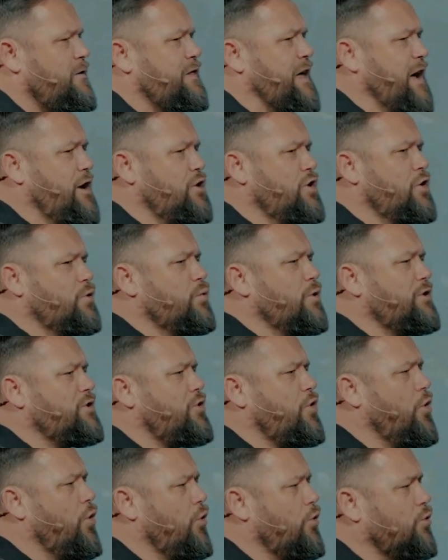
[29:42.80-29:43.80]
that you would
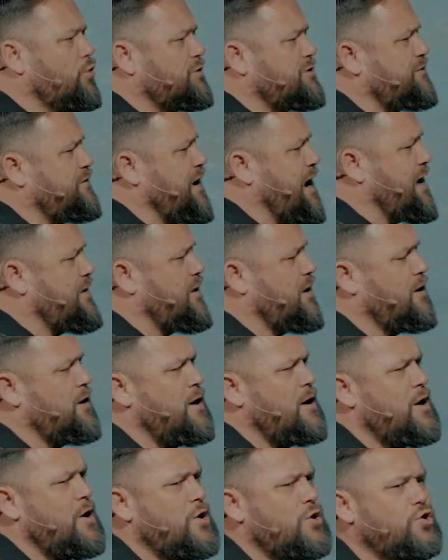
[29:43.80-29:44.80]
cause, Father,
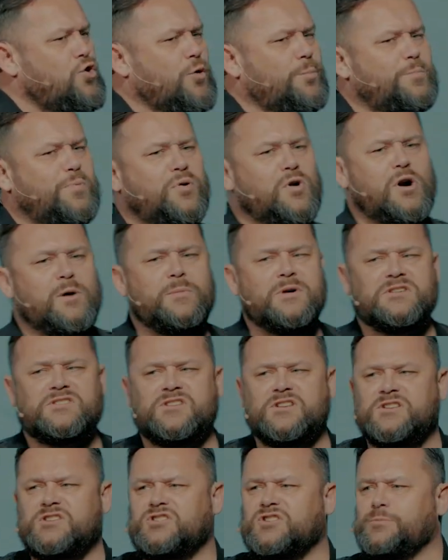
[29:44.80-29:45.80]
your
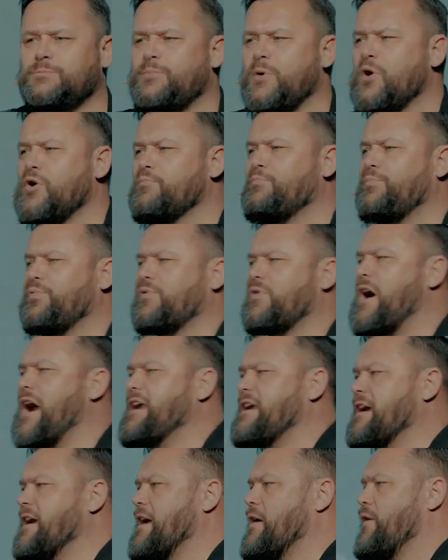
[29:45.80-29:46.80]
promises to burn
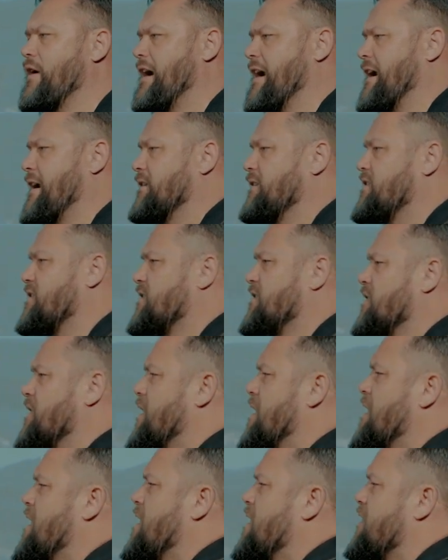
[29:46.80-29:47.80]
bright in our hearts,
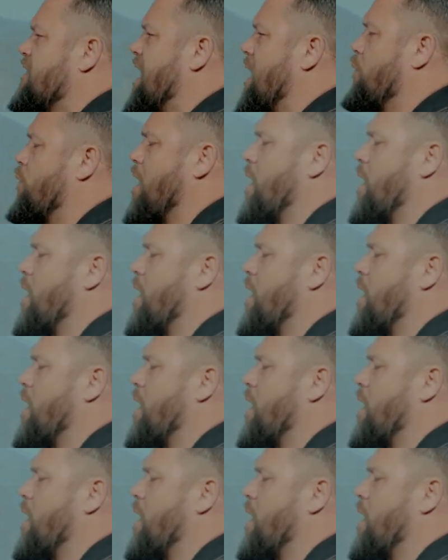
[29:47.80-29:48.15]
that